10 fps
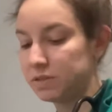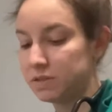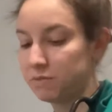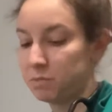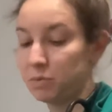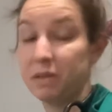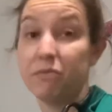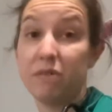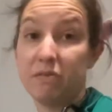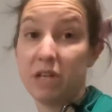of between
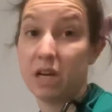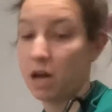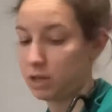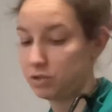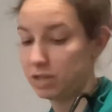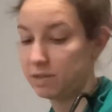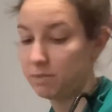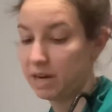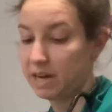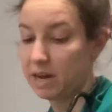50 and 100.
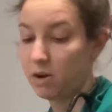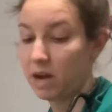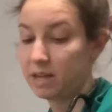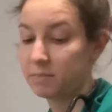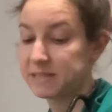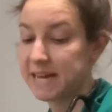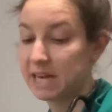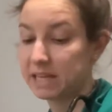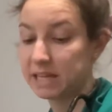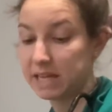Right now I am
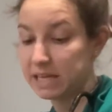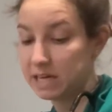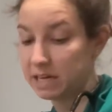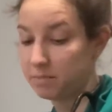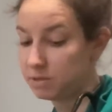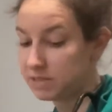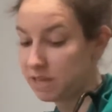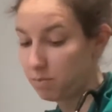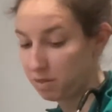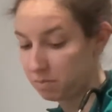satting at
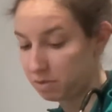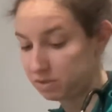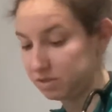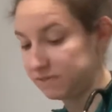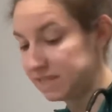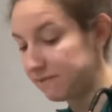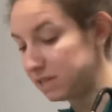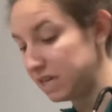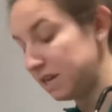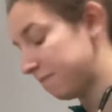99% with a pulse of
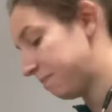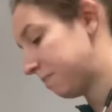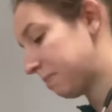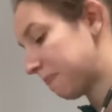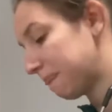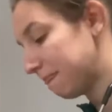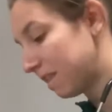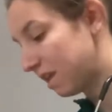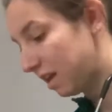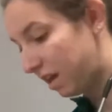70.
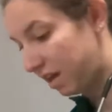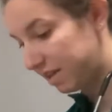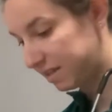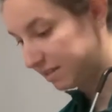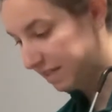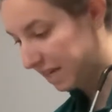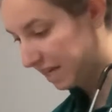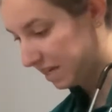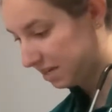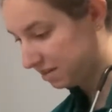Sadie.